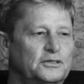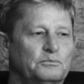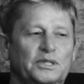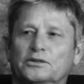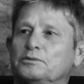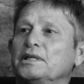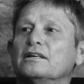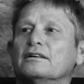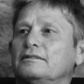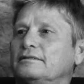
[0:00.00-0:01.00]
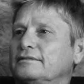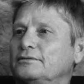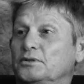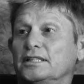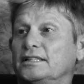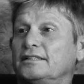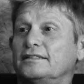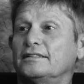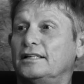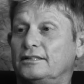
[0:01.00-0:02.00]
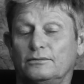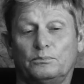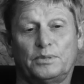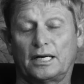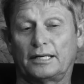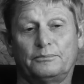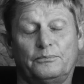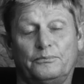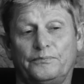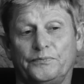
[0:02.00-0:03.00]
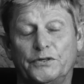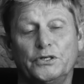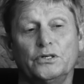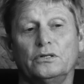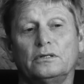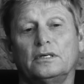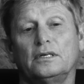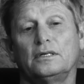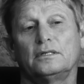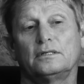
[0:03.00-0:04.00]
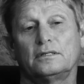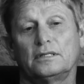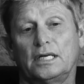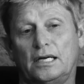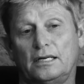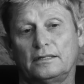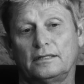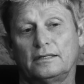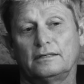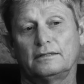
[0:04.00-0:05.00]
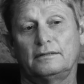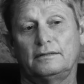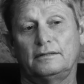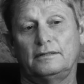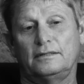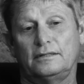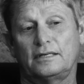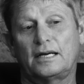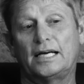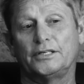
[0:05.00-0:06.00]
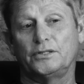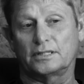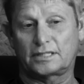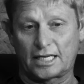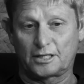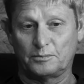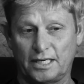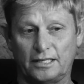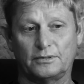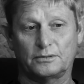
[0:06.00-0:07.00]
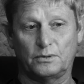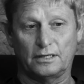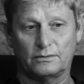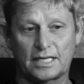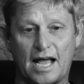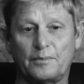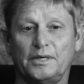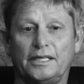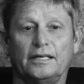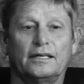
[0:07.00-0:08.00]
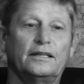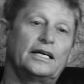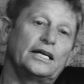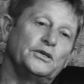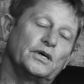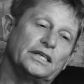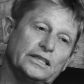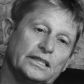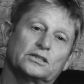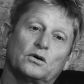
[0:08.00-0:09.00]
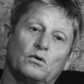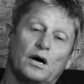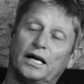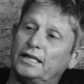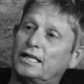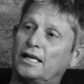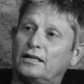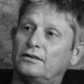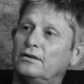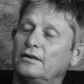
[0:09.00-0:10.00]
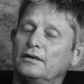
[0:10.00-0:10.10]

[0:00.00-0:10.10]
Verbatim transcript: Meal to meal, really, and but I knew that I knew that San Clemente was where it was happening, and then I knew I needed to get to Hawaii again,